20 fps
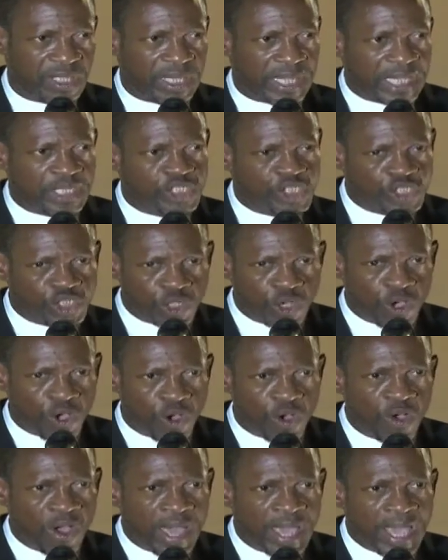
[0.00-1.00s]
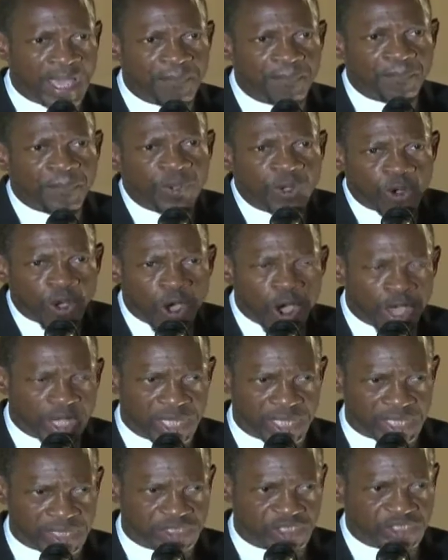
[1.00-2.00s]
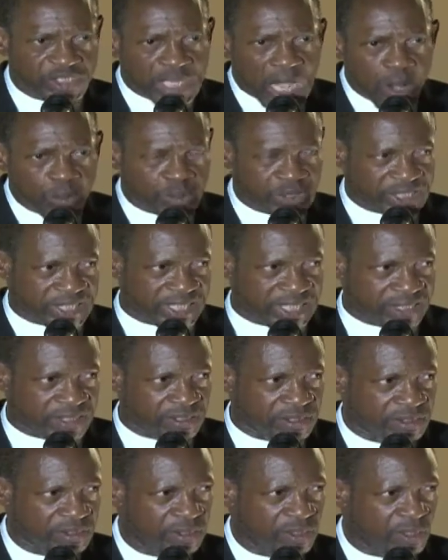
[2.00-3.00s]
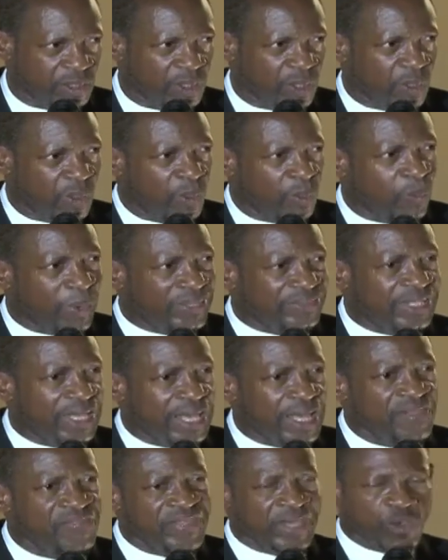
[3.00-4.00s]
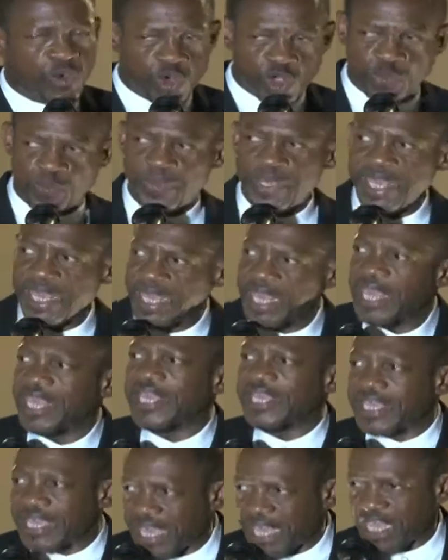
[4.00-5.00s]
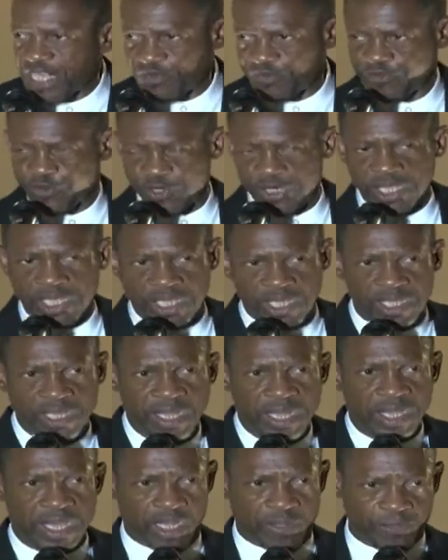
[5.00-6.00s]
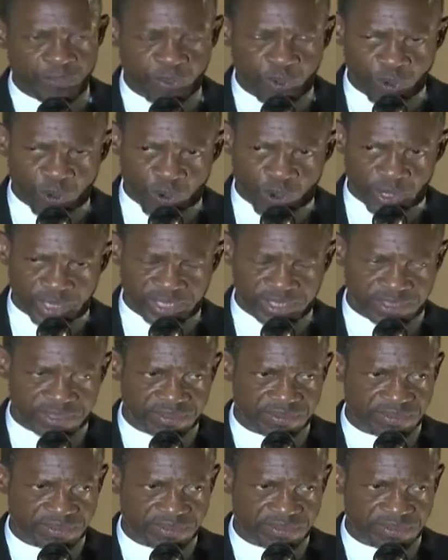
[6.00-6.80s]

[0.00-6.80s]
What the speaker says: And so employers doubted whether they could be gainfully employed.